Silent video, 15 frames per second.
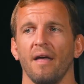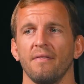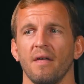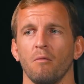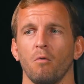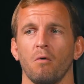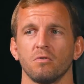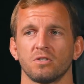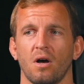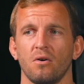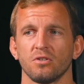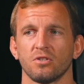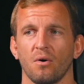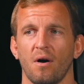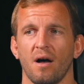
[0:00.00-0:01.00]
And then what was
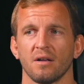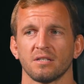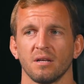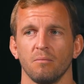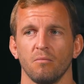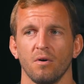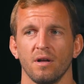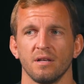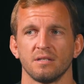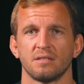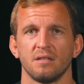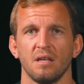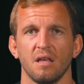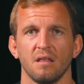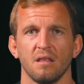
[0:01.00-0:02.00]
also awesome
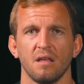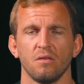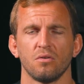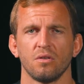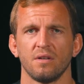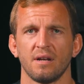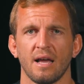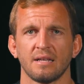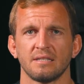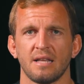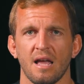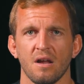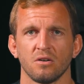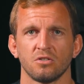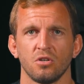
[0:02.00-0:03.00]
was either the next
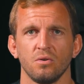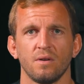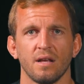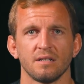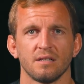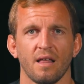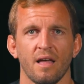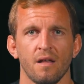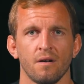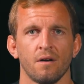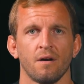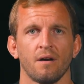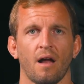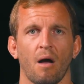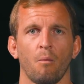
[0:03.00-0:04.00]
day or 2 days
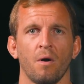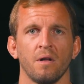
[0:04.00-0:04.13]
later, I